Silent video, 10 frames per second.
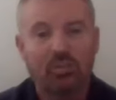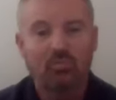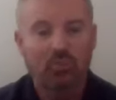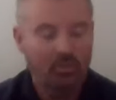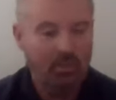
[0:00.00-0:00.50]
They
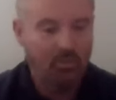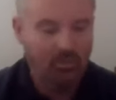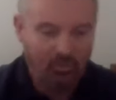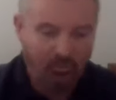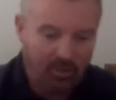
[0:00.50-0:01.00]
want
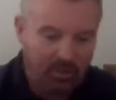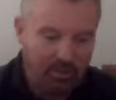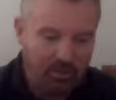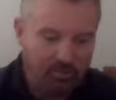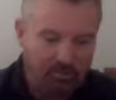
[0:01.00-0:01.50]
to find
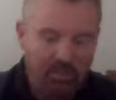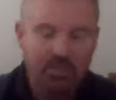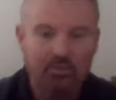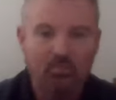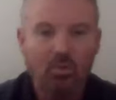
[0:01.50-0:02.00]
a
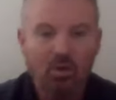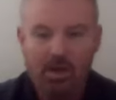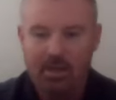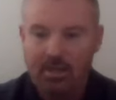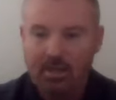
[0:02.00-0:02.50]
reason
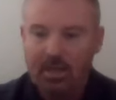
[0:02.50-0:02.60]
why.